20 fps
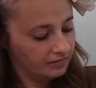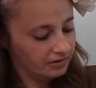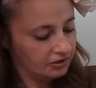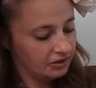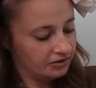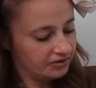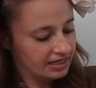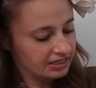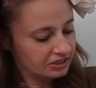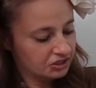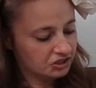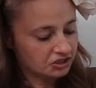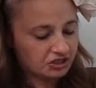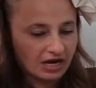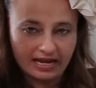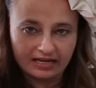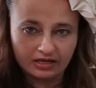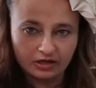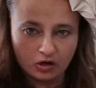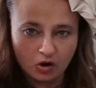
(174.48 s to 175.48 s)
you then
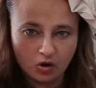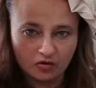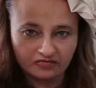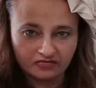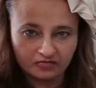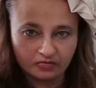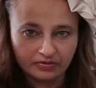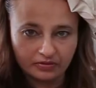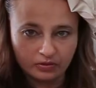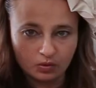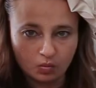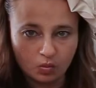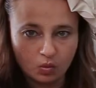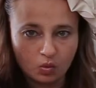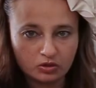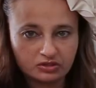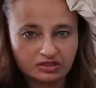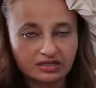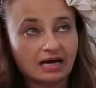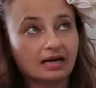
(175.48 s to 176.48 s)
shake it off with the
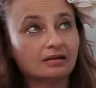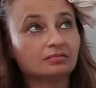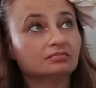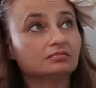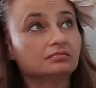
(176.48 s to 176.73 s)
water,